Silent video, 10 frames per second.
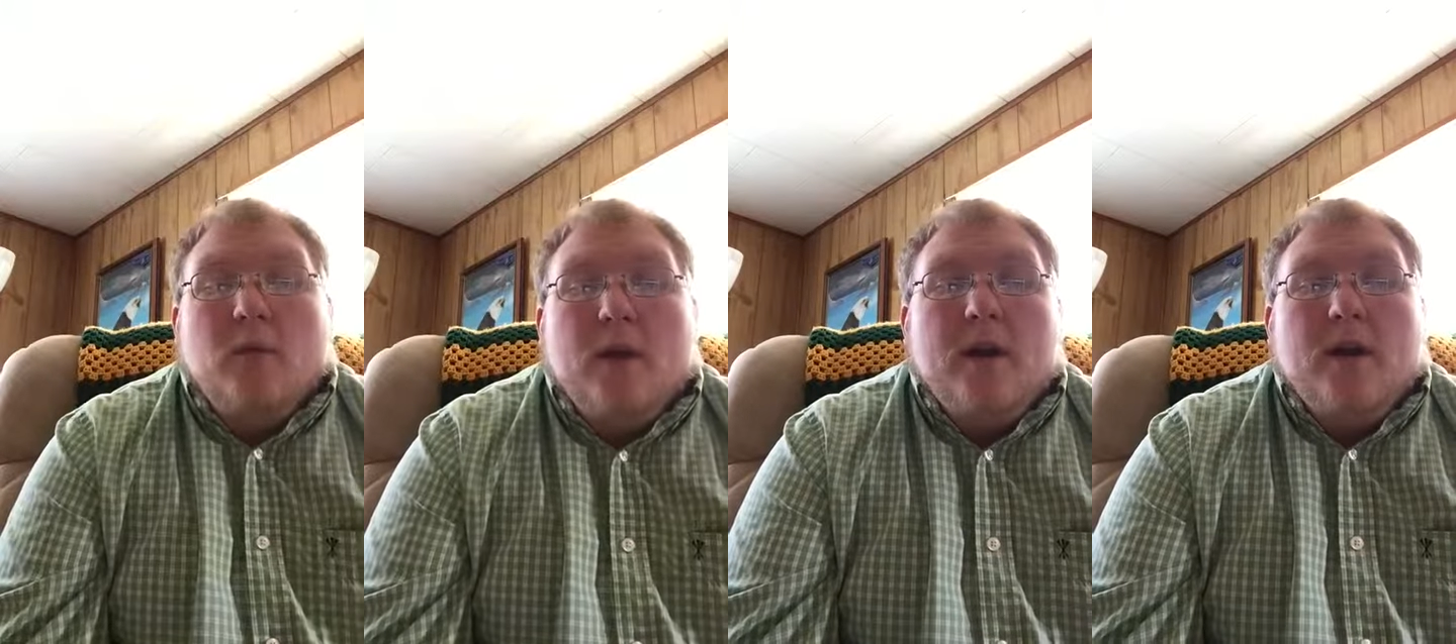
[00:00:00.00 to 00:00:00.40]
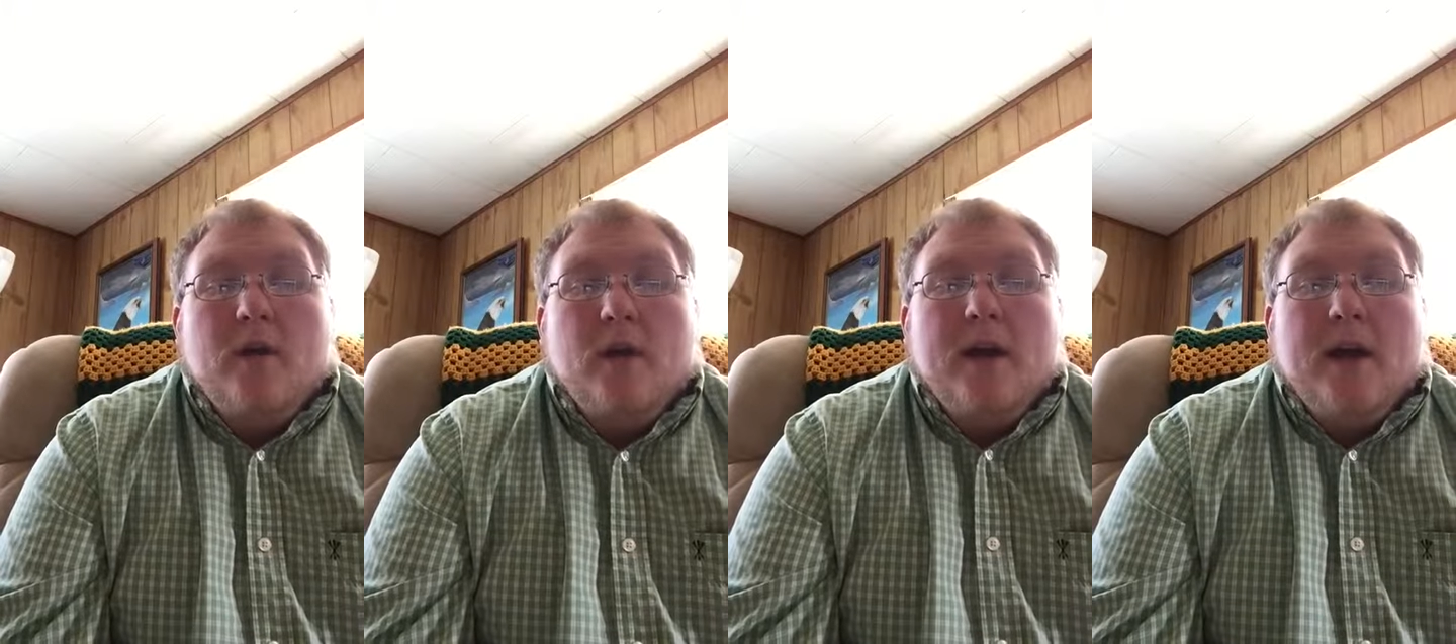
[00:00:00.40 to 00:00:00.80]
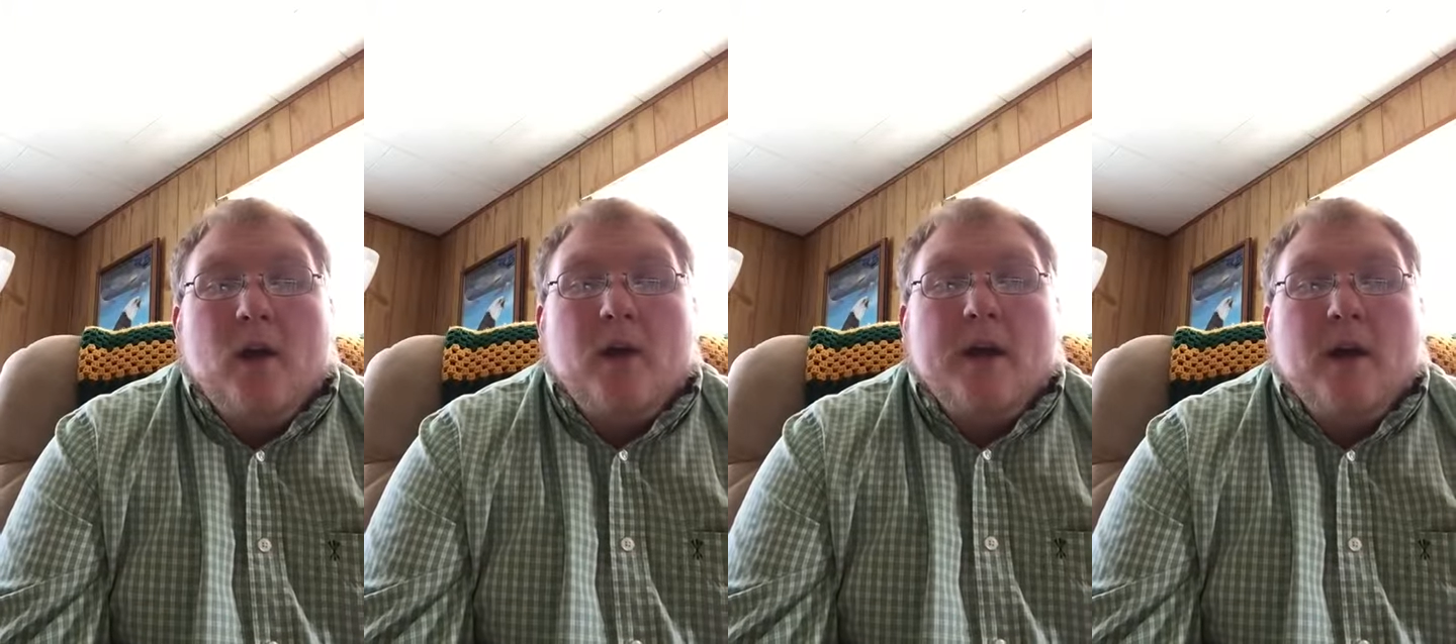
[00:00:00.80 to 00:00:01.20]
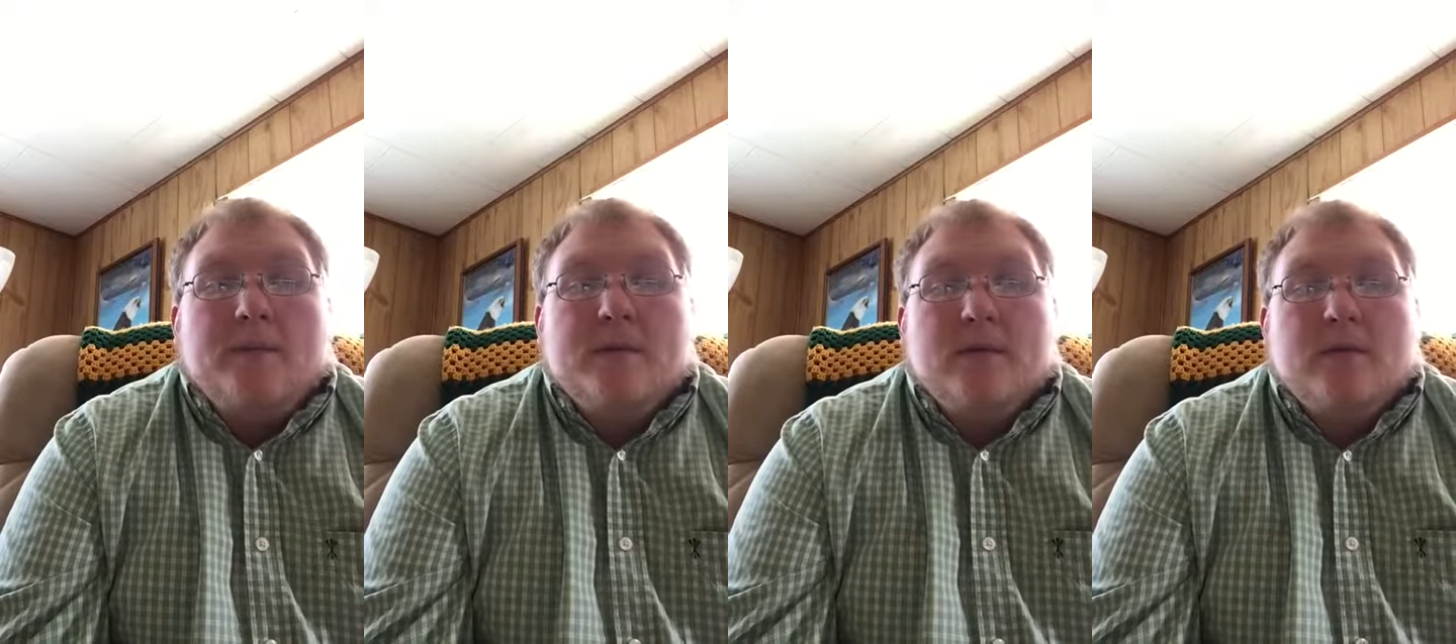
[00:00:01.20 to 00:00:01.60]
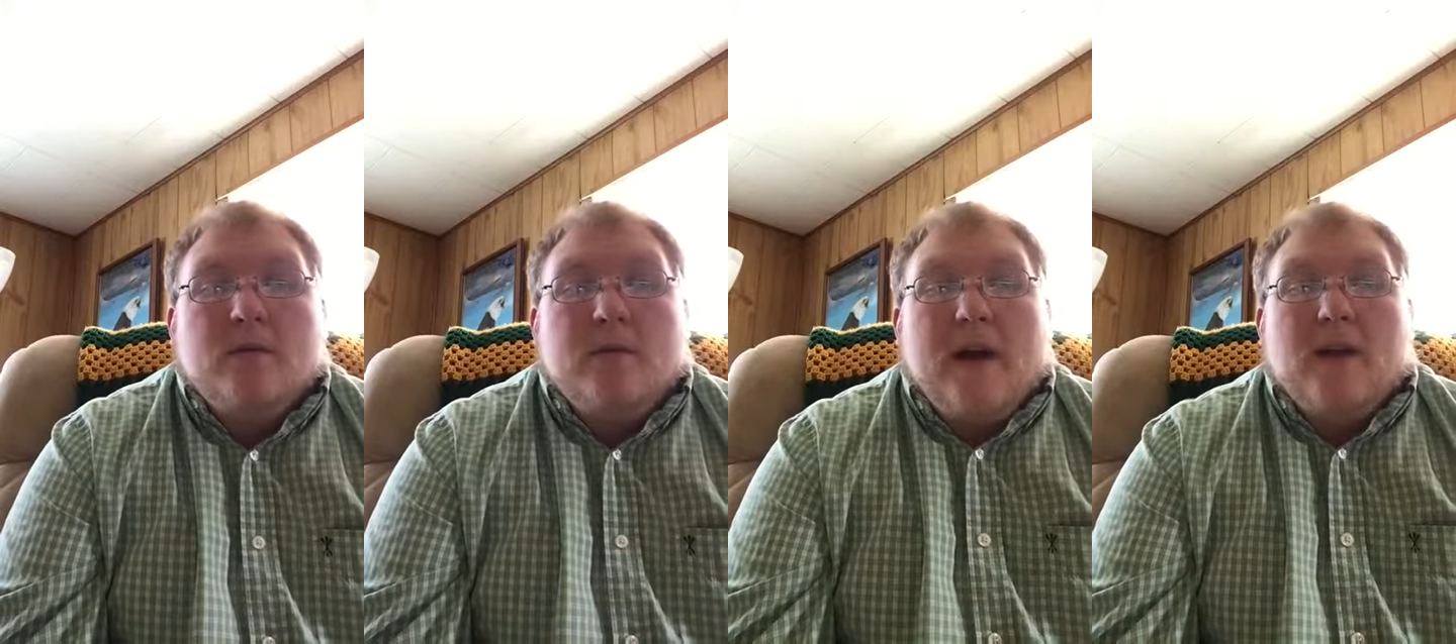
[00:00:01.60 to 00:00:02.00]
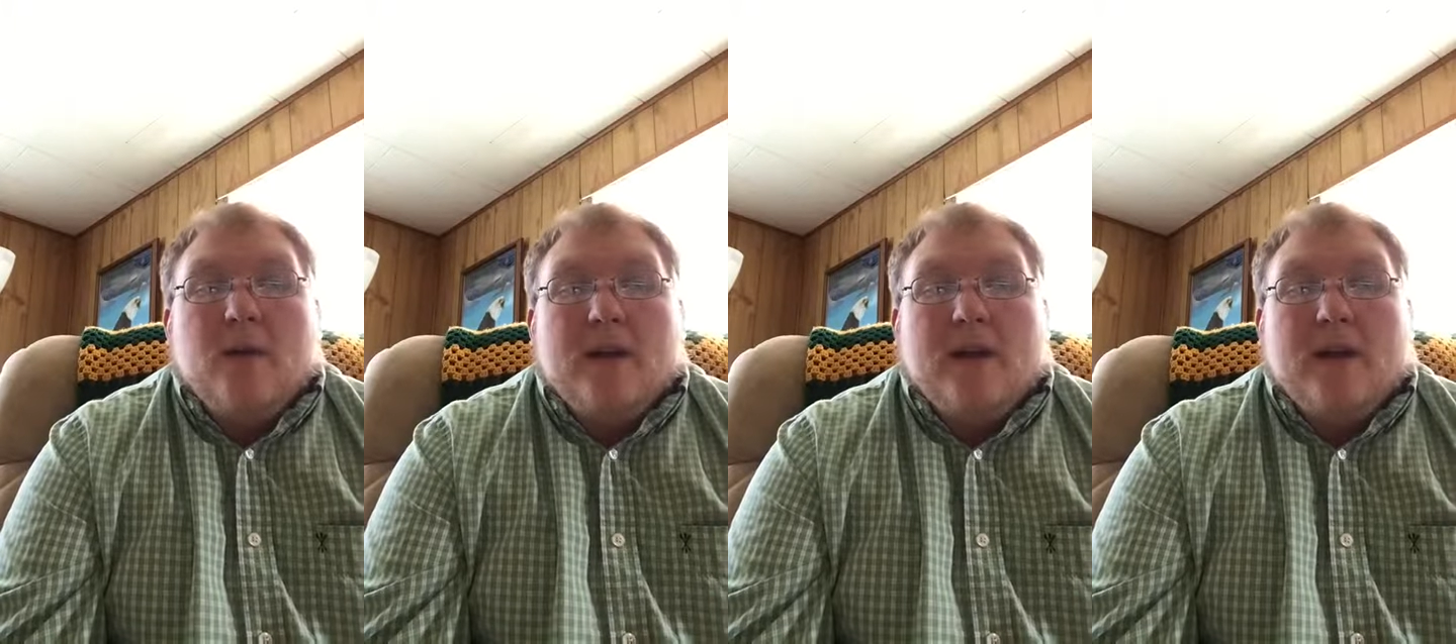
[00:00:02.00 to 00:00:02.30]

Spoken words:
window and how it helps us to evaluate